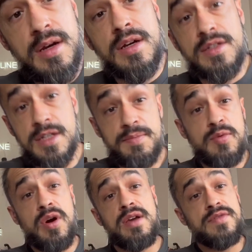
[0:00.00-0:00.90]
Simple
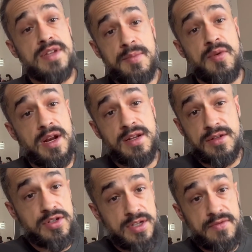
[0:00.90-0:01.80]
way of separating
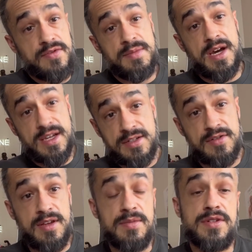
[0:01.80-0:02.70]
the shit from the ice
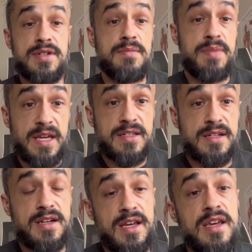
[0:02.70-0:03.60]
cream is to
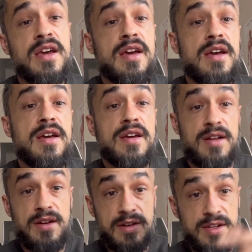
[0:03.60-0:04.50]
basically
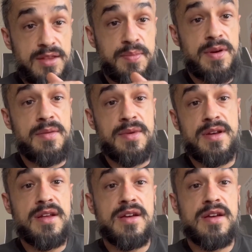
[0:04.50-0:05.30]
look at the pyramid.